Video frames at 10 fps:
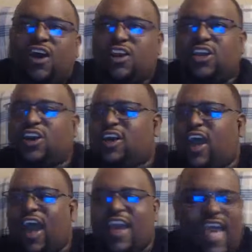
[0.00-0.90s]
conquered
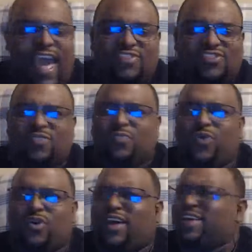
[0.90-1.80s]
Yunkai and asked the
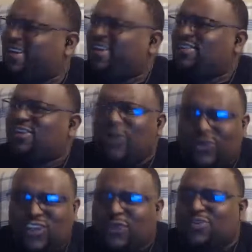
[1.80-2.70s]
poor like,
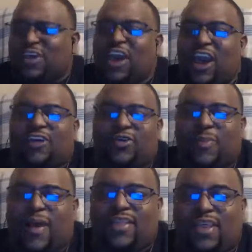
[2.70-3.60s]
no, she was a
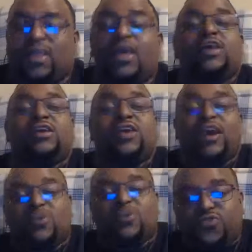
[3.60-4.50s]
conqueror back then. Yeah,
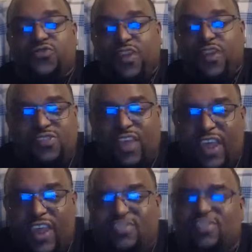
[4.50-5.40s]
she was freeing
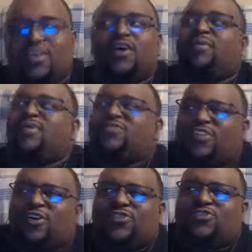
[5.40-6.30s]
slaves, but
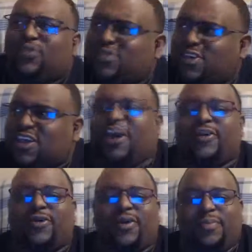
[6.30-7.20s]
still, she was a
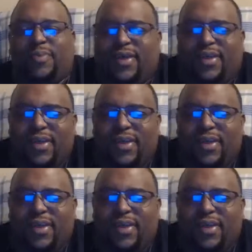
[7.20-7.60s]
conqueror. But